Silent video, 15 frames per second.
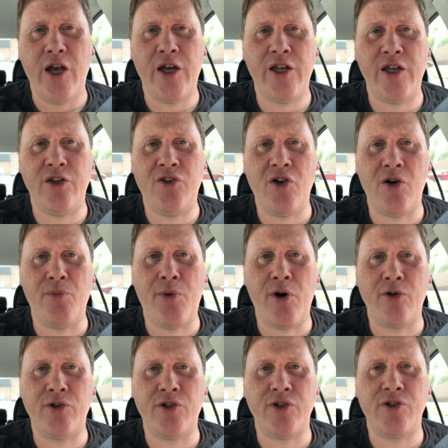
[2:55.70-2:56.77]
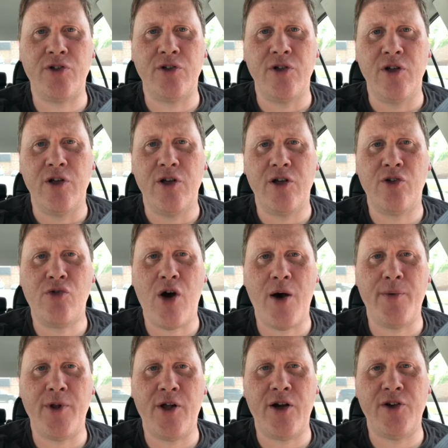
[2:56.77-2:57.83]
and he toe poked it.
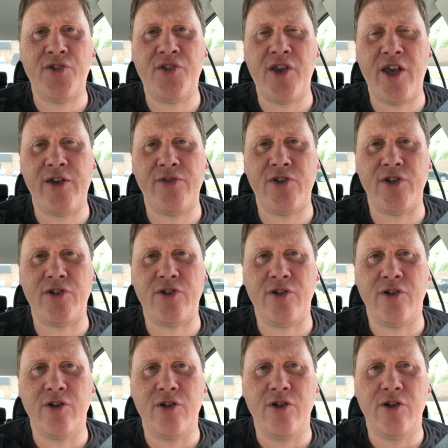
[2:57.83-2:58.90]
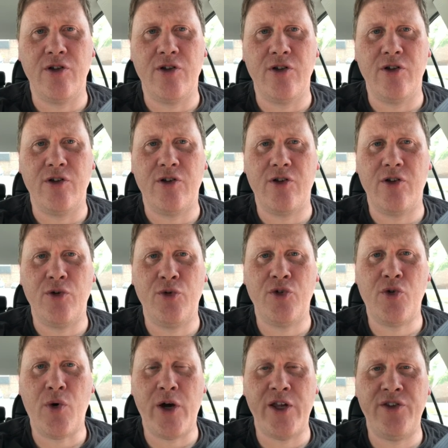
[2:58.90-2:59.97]
Grobbelaar saved it. It was
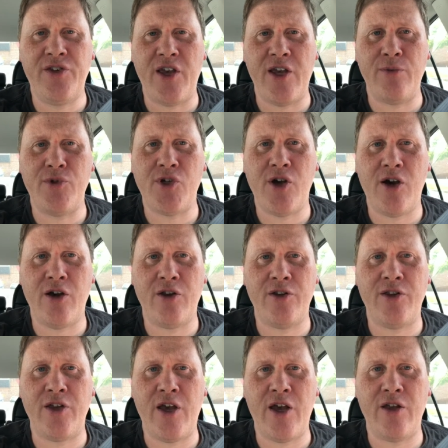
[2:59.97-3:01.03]
quite a tame shot at the